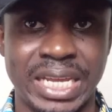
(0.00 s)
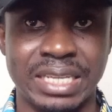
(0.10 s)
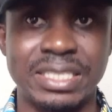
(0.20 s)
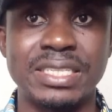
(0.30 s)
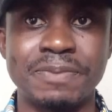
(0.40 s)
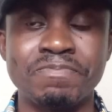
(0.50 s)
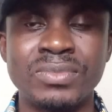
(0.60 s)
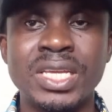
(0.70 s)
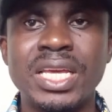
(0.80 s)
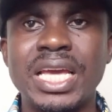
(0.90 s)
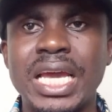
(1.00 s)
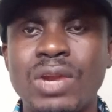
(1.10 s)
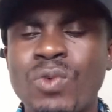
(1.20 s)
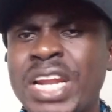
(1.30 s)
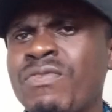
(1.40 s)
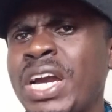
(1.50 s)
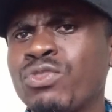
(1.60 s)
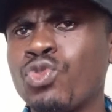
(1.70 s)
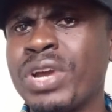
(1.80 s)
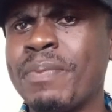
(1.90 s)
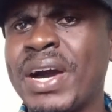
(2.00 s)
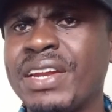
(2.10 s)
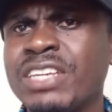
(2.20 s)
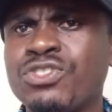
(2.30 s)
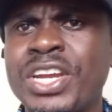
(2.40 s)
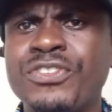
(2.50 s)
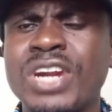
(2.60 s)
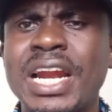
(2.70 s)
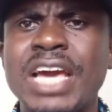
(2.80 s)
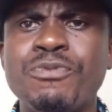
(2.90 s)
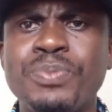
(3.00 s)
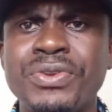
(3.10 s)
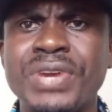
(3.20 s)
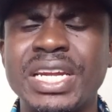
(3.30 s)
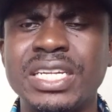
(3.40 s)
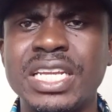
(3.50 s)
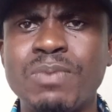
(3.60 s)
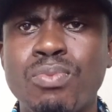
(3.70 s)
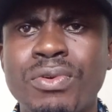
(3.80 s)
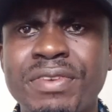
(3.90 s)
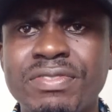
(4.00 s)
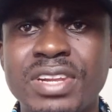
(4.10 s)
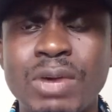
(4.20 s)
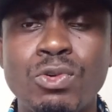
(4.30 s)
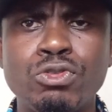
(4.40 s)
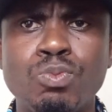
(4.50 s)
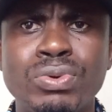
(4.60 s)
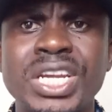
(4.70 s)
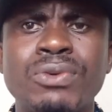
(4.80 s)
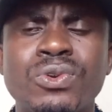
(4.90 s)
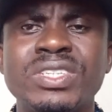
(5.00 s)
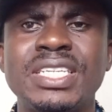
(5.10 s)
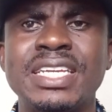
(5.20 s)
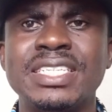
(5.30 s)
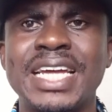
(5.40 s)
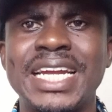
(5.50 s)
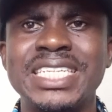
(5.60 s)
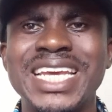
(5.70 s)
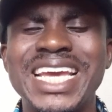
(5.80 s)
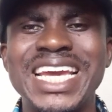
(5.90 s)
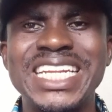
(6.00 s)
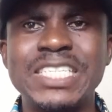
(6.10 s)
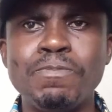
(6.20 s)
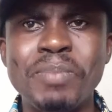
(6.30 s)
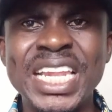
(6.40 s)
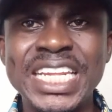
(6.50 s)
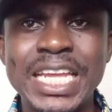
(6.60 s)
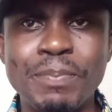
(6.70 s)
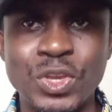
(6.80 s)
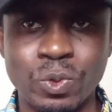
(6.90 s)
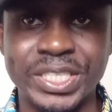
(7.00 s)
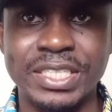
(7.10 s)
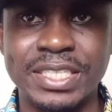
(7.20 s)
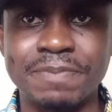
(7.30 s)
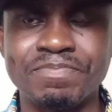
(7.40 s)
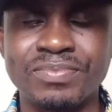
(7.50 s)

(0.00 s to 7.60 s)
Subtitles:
Yes. And whenever I talk about extrauterine life period, the important thing I want to put across here is that it is mainly the meiosis.